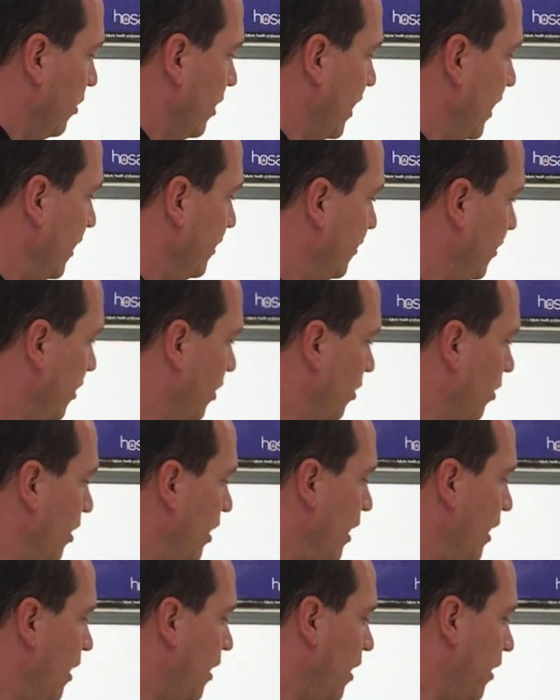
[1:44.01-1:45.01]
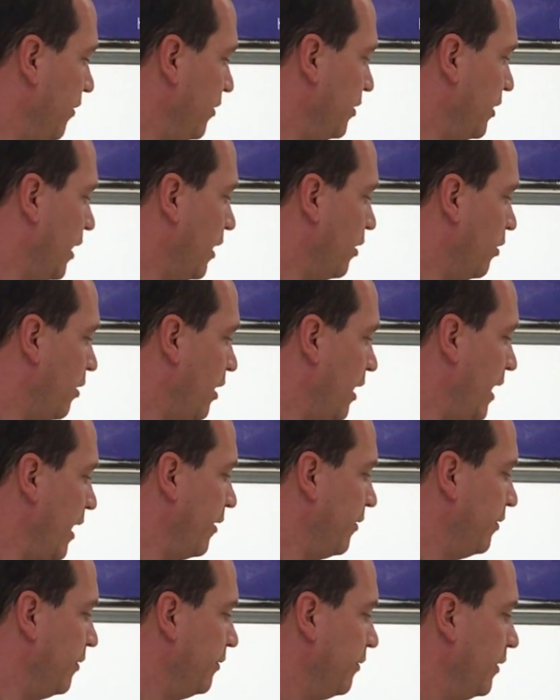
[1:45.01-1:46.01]
Okay, so obviously I don't
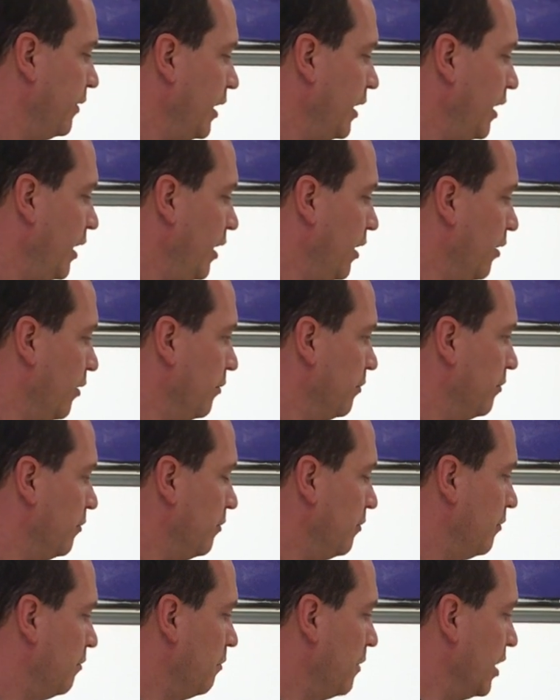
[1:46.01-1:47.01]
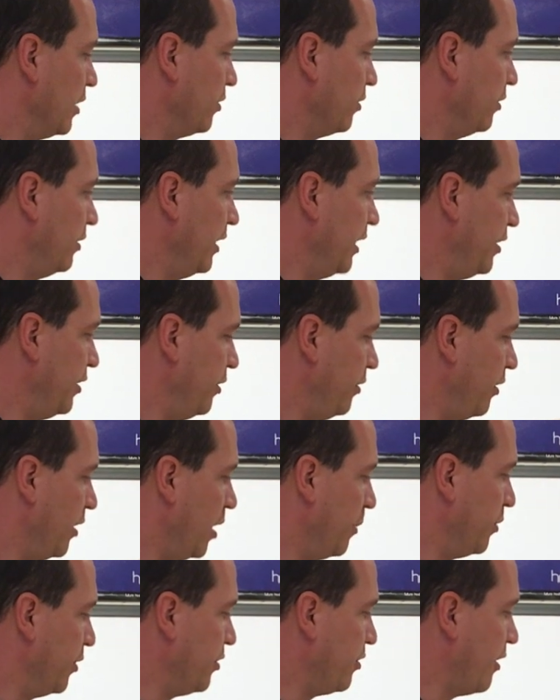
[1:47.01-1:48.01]
have, you know, muscle tissue, the
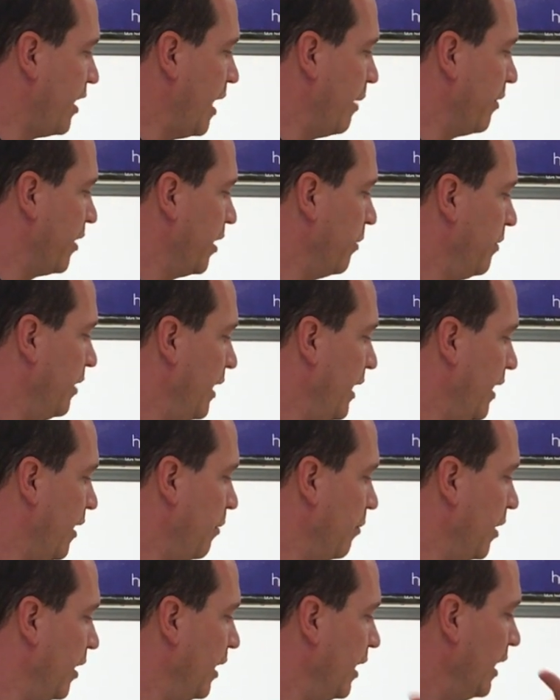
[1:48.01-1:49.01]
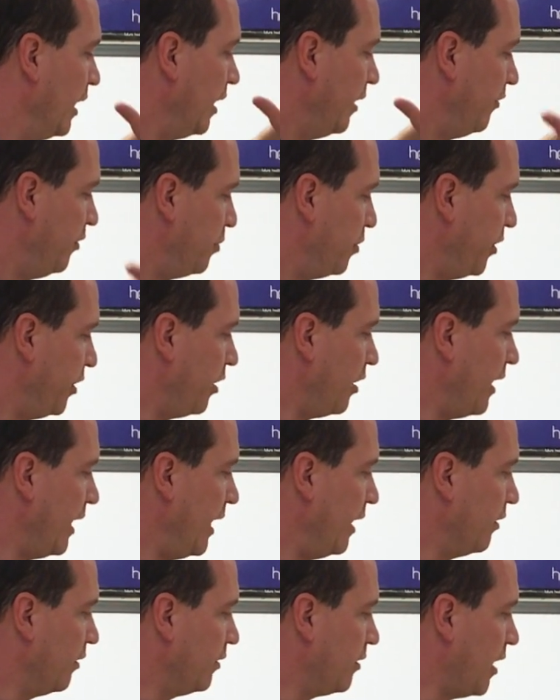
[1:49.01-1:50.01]
upper trap coming down, but if you put your
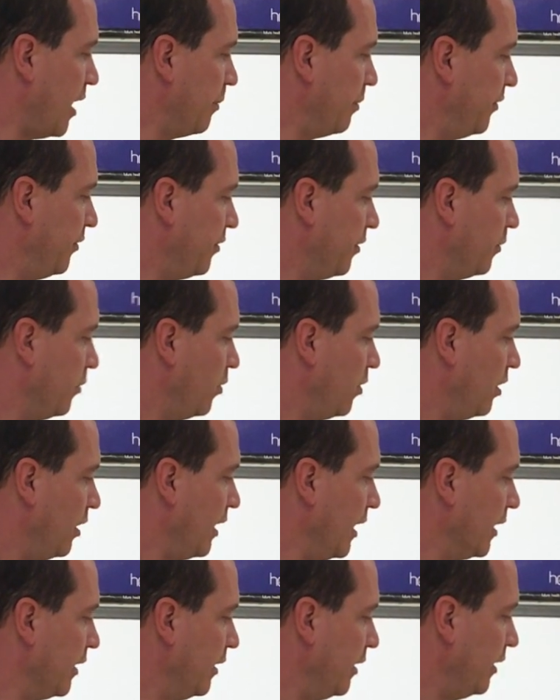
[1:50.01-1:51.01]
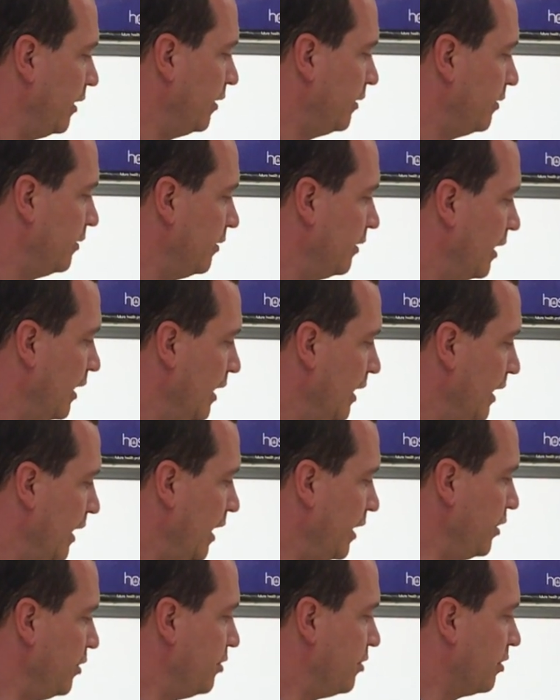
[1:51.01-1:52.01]
hand on top of someone like this
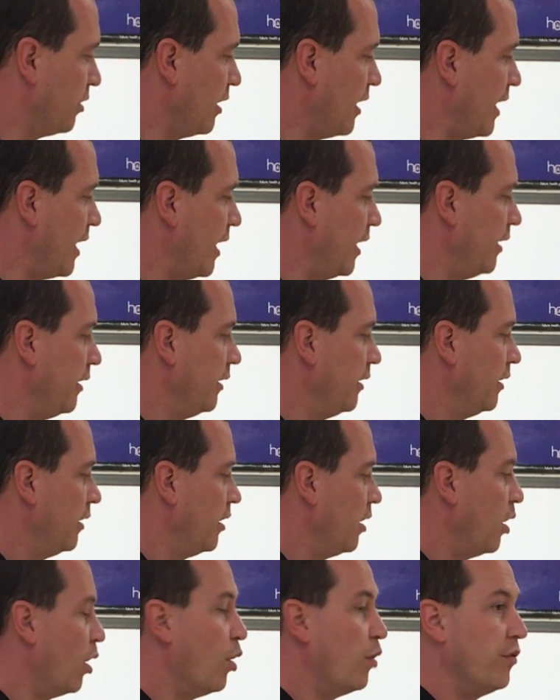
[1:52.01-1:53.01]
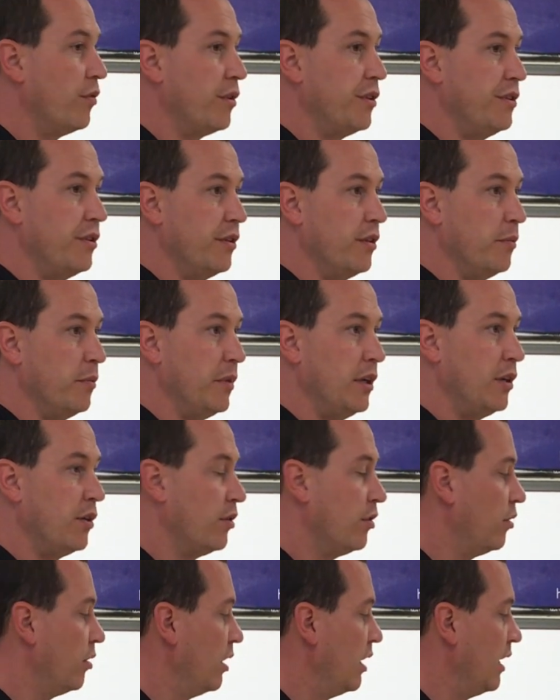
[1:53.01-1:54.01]
and you slide over to the
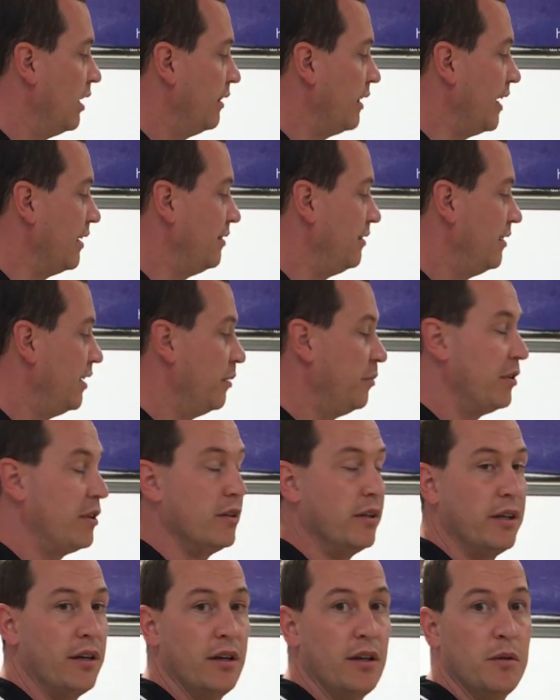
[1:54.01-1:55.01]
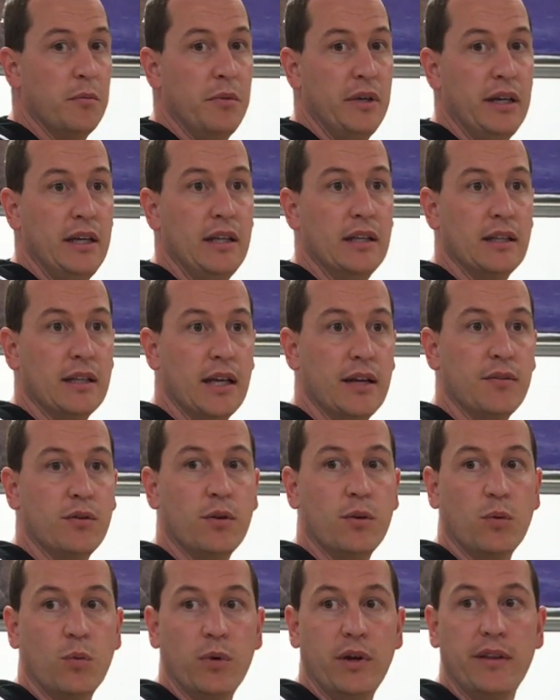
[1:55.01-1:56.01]
middle, that's typically going to be
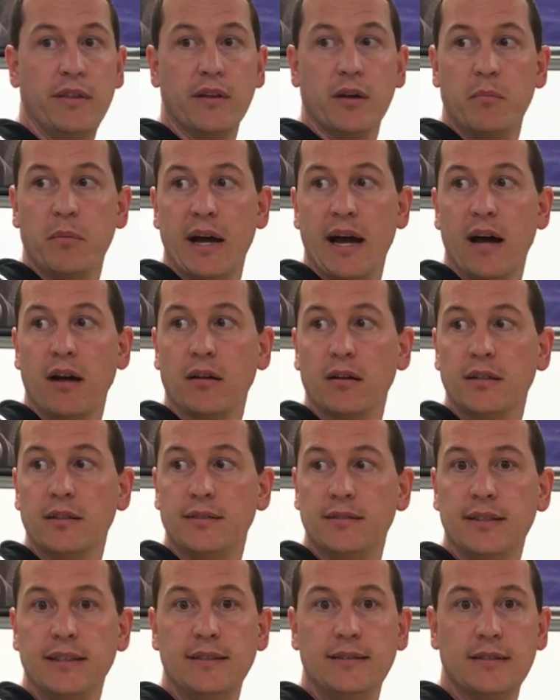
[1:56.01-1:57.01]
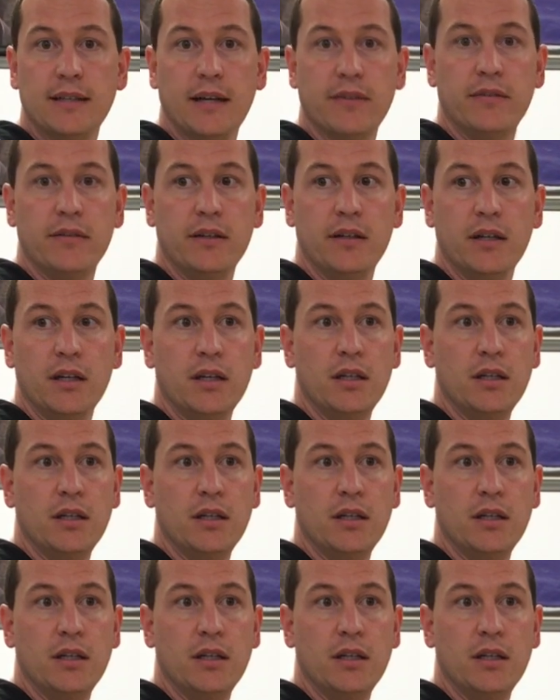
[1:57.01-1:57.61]
level with about C7